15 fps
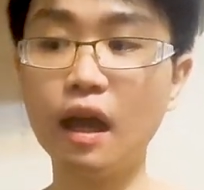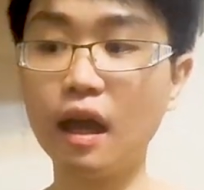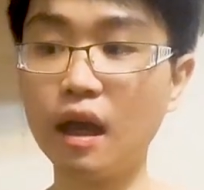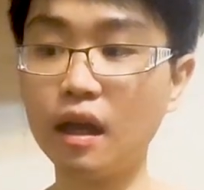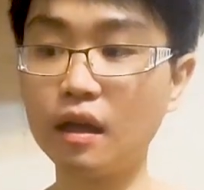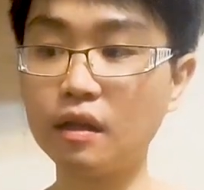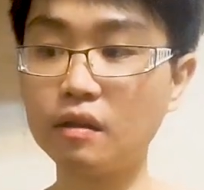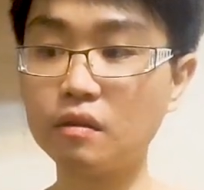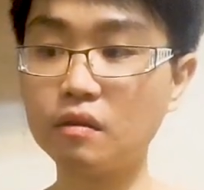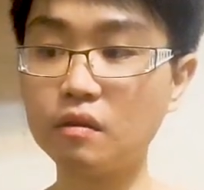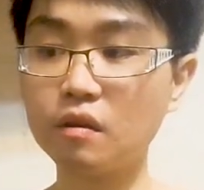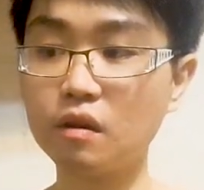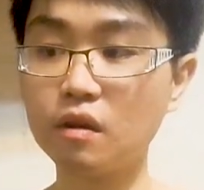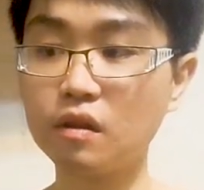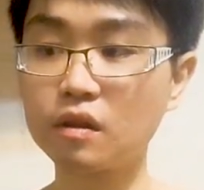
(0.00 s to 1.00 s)
And
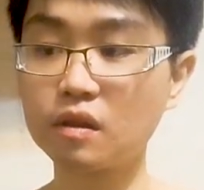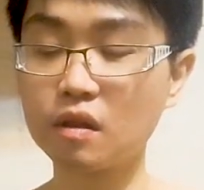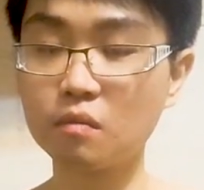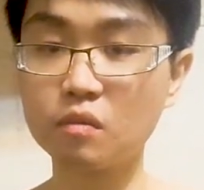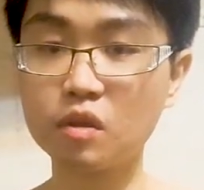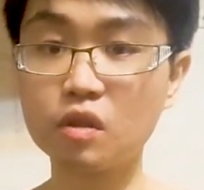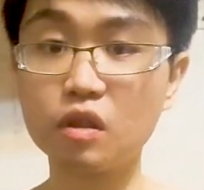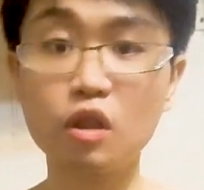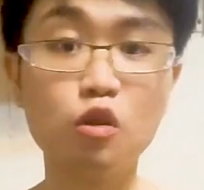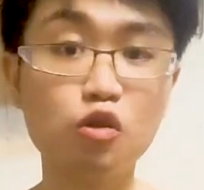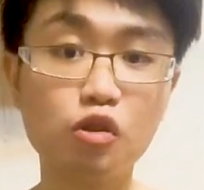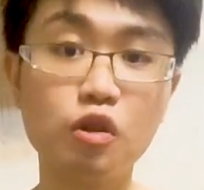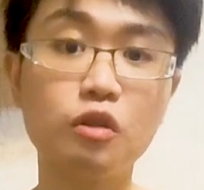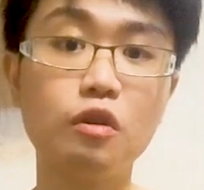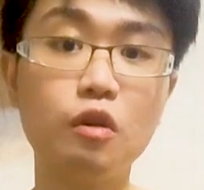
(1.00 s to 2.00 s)
some certain
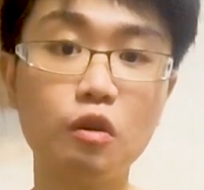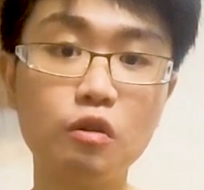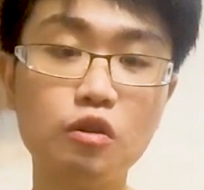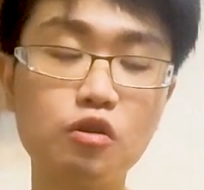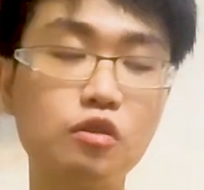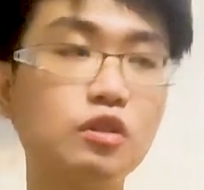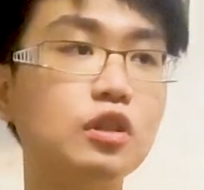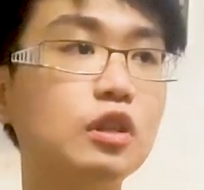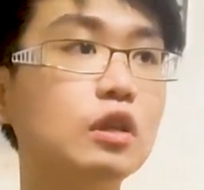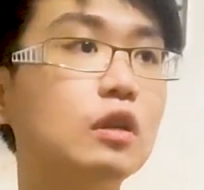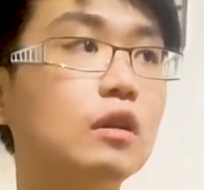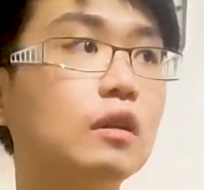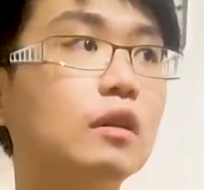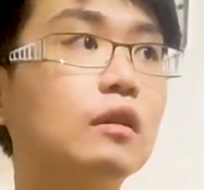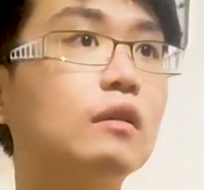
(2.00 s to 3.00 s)
ge ge
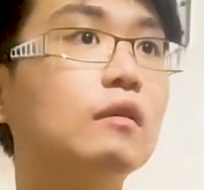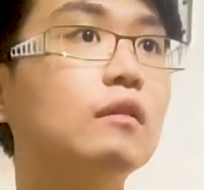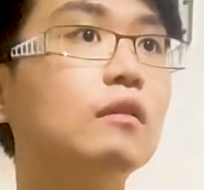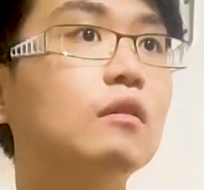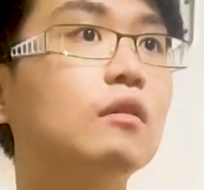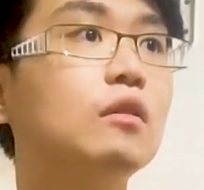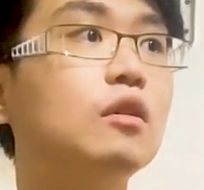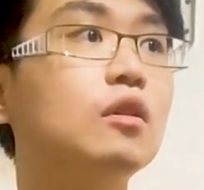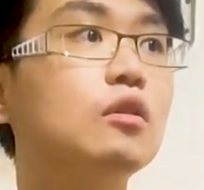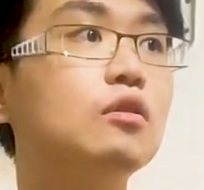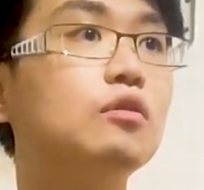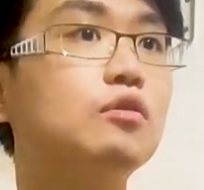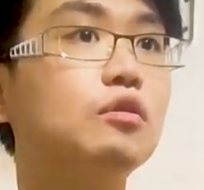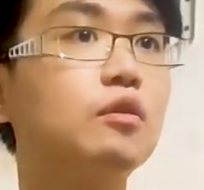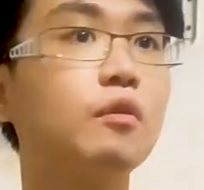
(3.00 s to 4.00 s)
uh,
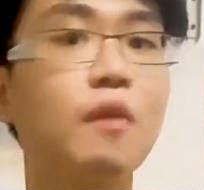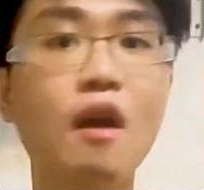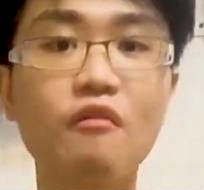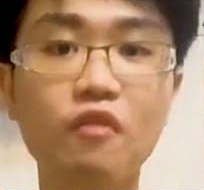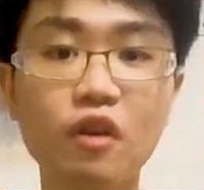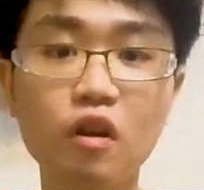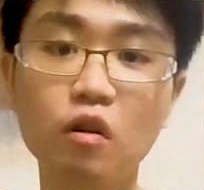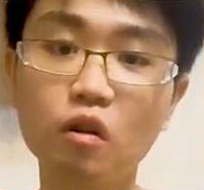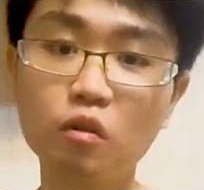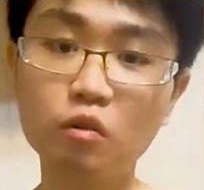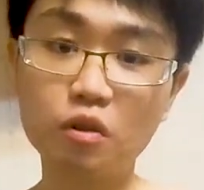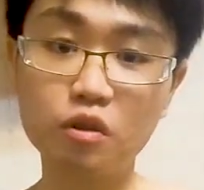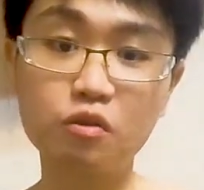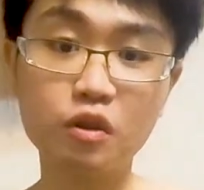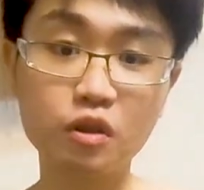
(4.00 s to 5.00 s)
geographical
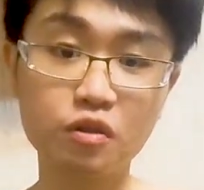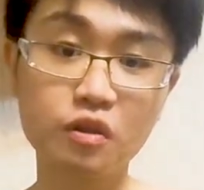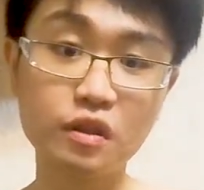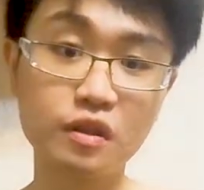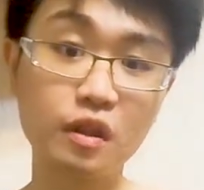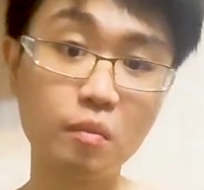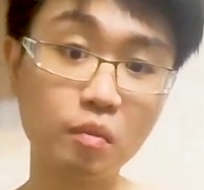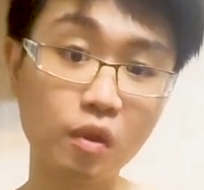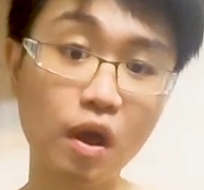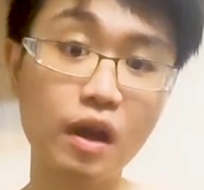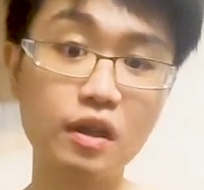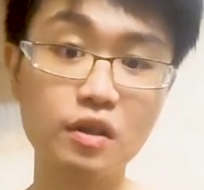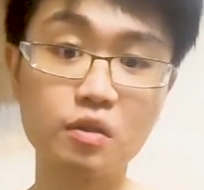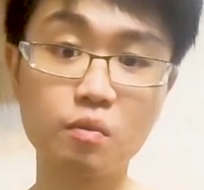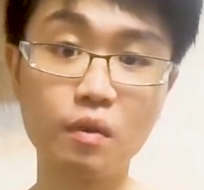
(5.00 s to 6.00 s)
restrictions
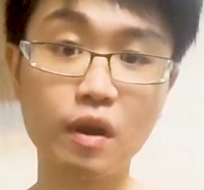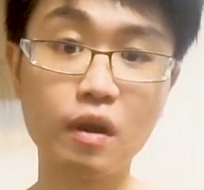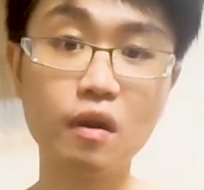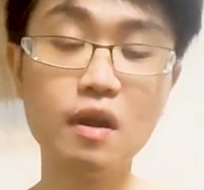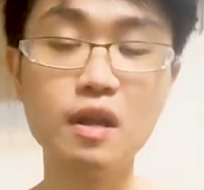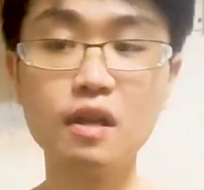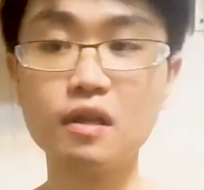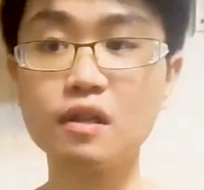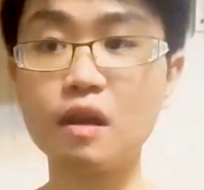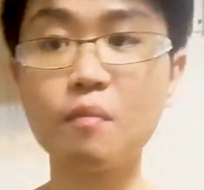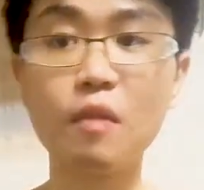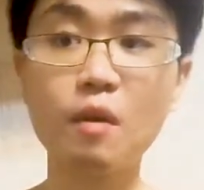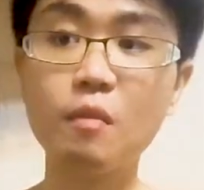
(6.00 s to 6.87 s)
apply as well. Some